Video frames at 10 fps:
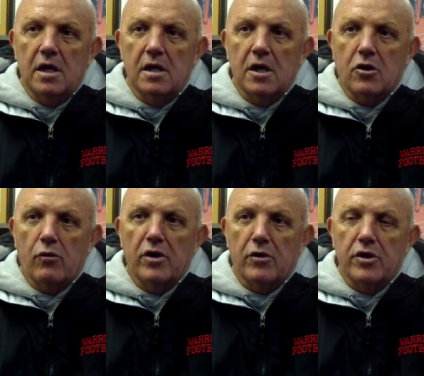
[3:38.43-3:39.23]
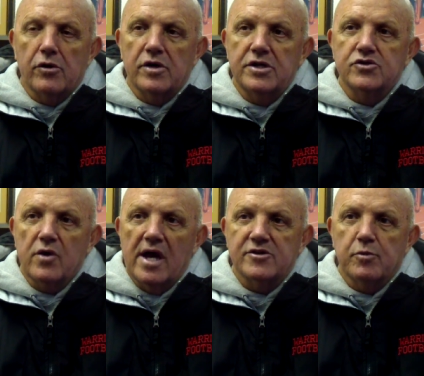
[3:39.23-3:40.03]
uh, career here at East
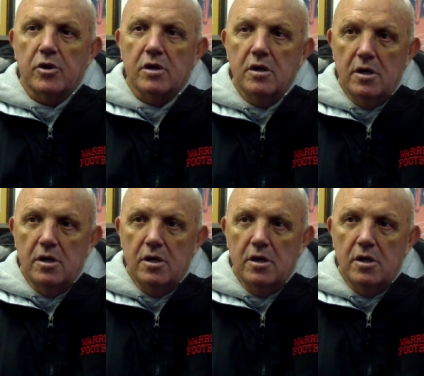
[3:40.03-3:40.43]
Stroudsburg.